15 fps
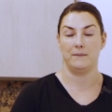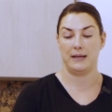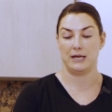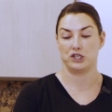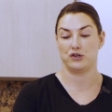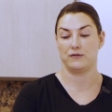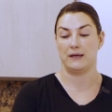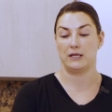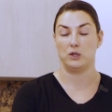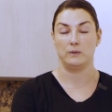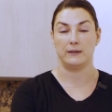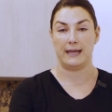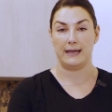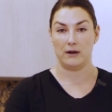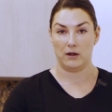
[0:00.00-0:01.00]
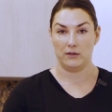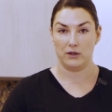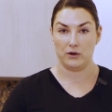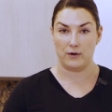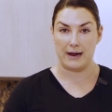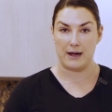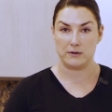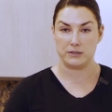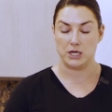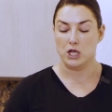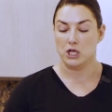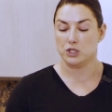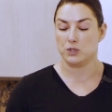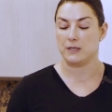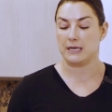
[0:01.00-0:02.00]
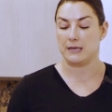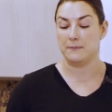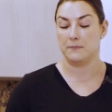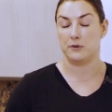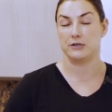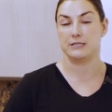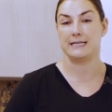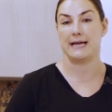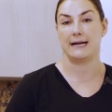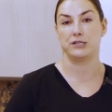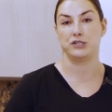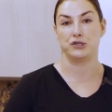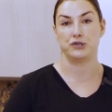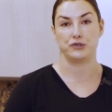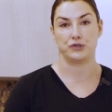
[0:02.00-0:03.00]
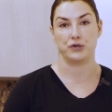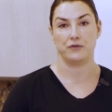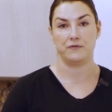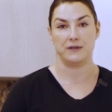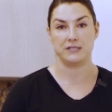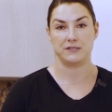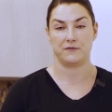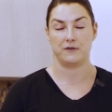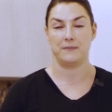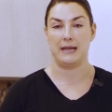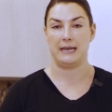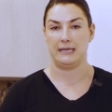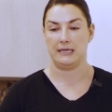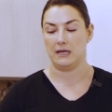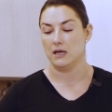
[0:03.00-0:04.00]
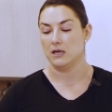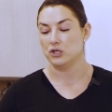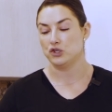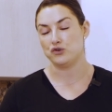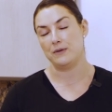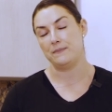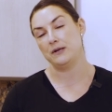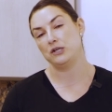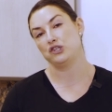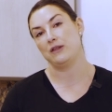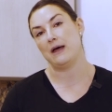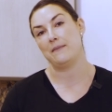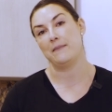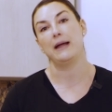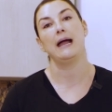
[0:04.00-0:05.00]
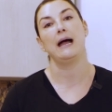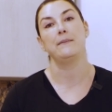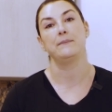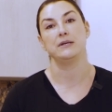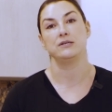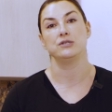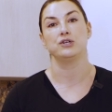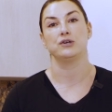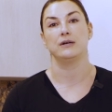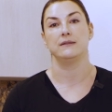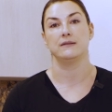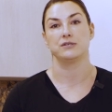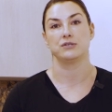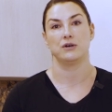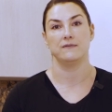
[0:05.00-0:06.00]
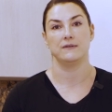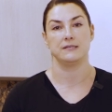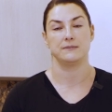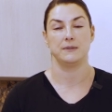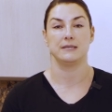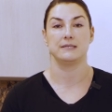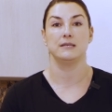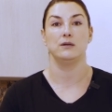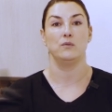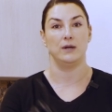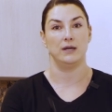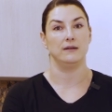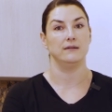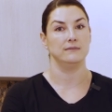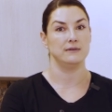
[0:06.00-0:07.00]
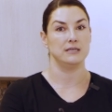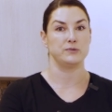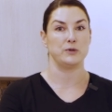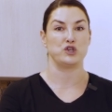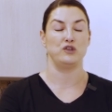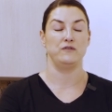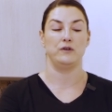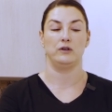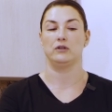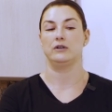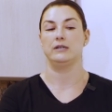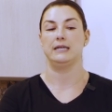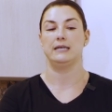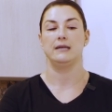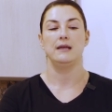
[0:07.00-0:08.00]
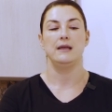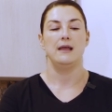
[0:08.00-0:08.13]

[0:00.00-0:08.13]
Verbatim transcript: make sure that you lay it on the ground so that it can protect your surface from any drippage that might happen during the service because it will, especially if you're learning.